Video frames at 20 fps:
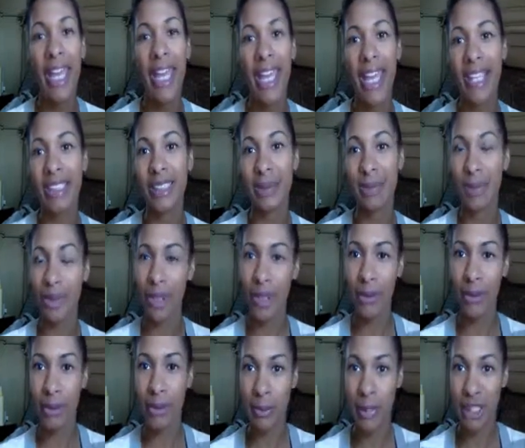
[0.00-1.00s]
and
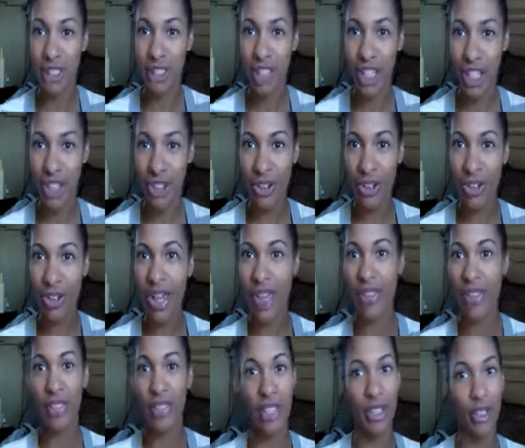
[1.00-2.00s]
subscribe to my channel.
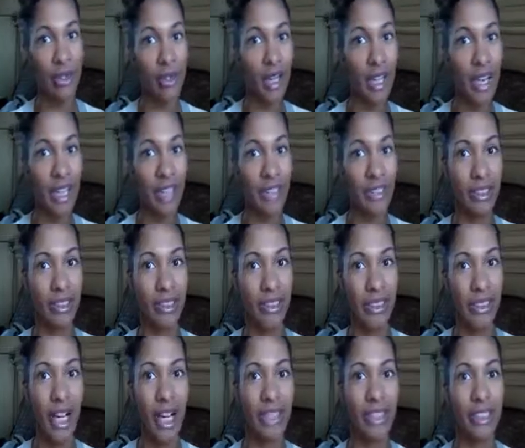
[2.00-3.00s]
And thank you guys. You
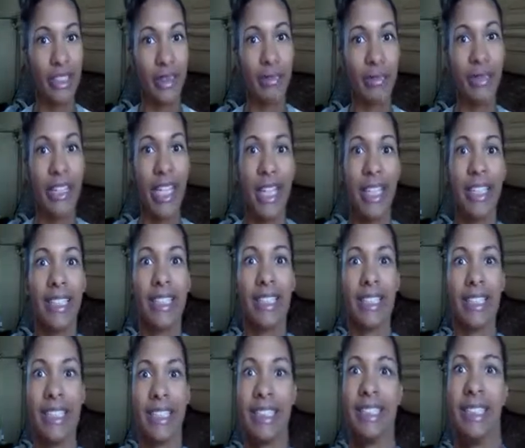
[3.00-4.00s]
guys are awesome.
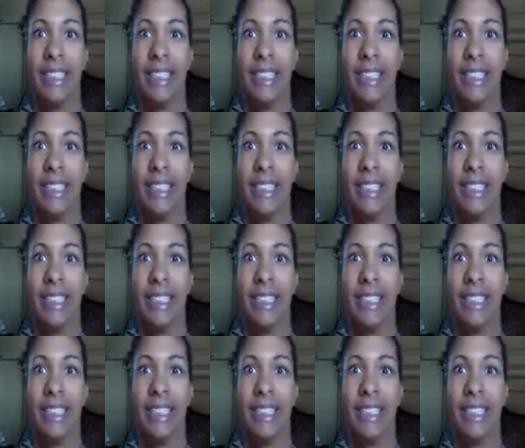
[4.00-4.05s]
Thanks.